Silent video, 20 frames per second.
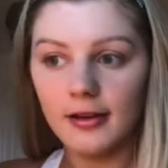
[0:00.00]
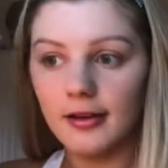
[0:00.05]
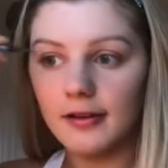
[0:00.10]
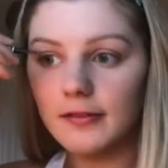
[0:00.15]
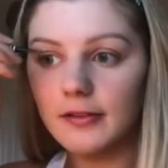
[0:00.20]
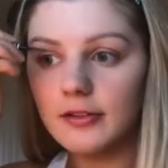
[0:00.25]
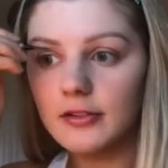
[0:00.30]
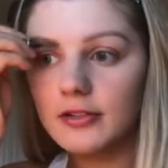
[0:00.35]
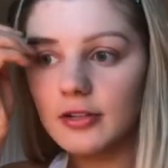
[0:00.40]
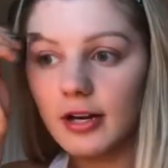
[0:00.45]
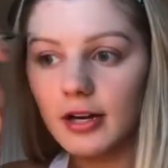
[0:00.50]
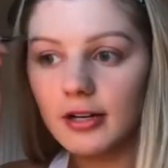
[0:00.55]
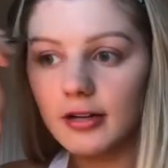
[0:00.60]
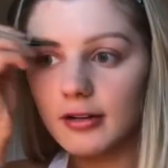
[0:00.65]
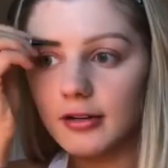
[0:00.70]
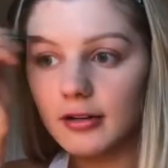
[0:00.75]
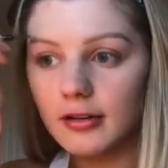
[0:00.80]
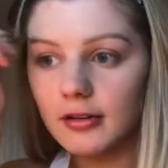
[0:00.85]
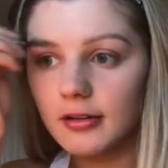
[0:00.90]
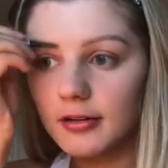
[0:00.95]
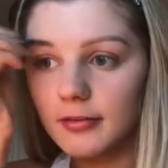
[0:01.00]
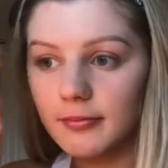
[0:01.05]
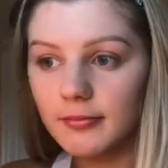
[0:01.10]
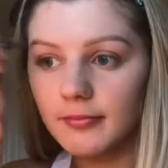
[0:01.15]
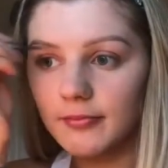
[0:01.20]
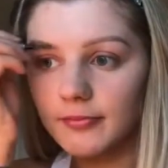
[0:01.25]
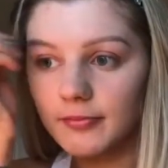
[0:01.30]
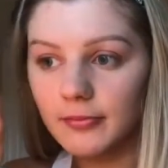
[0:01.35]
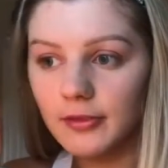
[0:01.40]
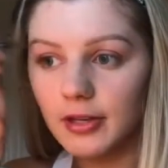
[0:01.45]
if you're trying to,
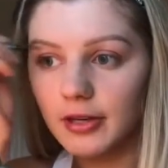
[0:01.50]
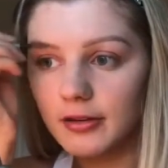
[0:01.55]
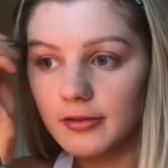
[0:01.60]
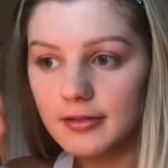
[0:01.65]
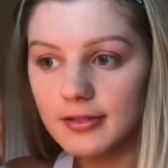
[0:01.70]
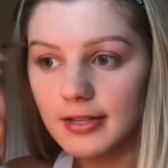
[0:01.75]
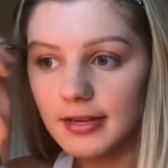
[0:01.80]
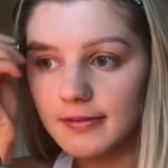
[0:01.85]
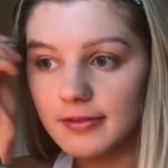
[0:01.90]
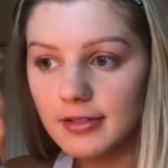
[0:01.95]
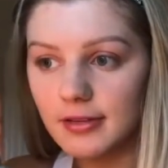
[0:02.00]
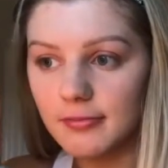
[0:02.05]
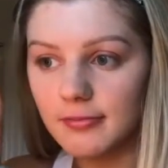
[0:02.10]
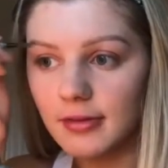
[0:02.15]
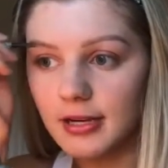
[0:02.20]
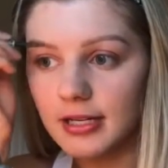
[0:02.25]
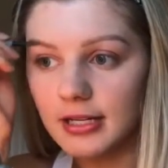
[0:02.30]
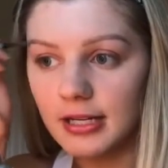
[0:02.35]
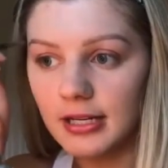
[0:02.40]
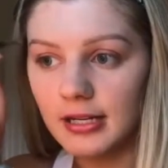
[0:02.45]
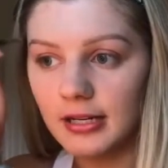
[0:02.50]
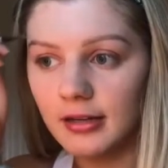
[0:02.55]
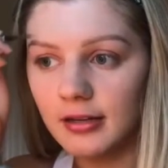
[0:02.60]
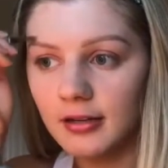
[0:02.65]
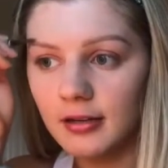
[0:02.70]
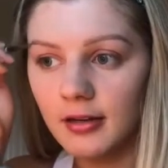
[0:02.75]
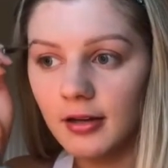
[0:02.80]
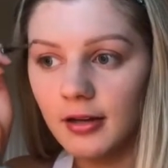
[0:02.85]
you know, save some money